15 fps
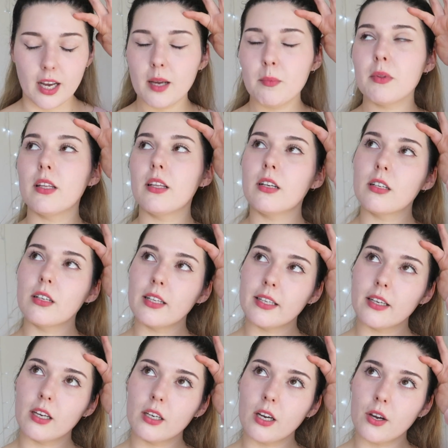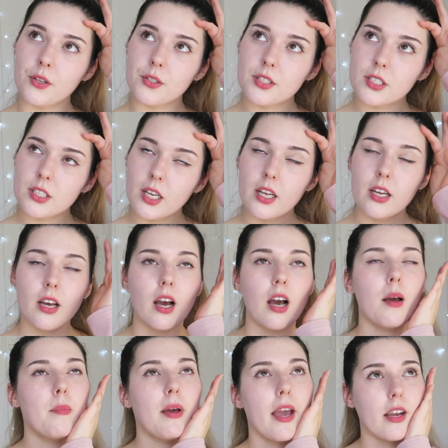I'm literally a ghost.
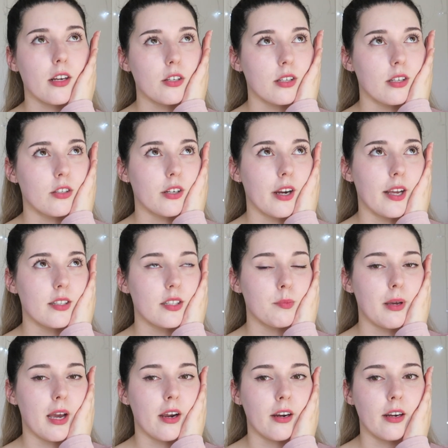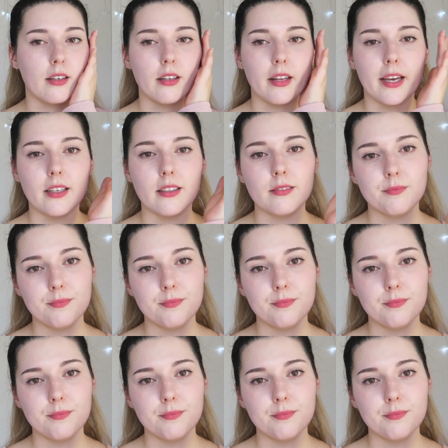I'm actually transparent, like,